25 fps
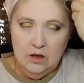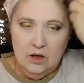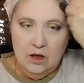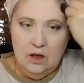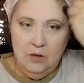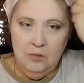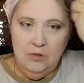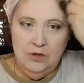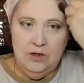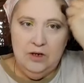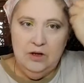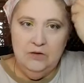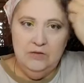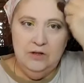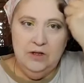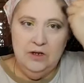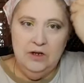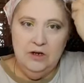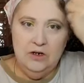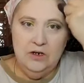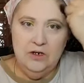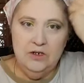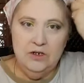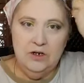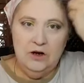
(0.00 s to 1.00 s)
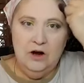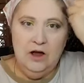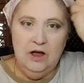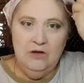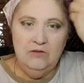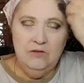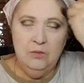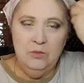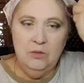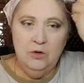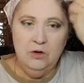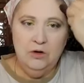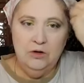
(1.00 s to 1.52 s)
I'm definitely going to start
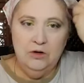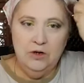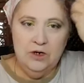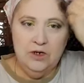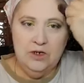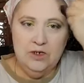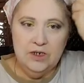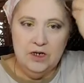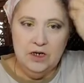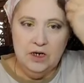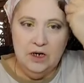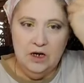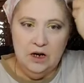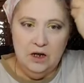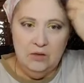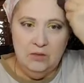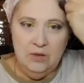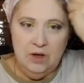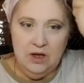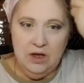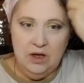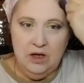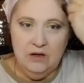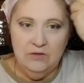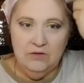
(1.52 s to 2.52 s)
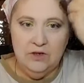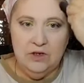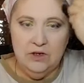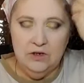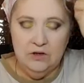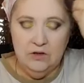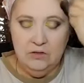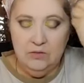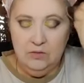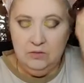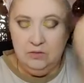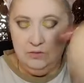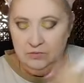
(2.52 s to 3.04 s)
having more creasing, and I may have
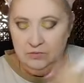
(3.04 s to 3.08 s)
to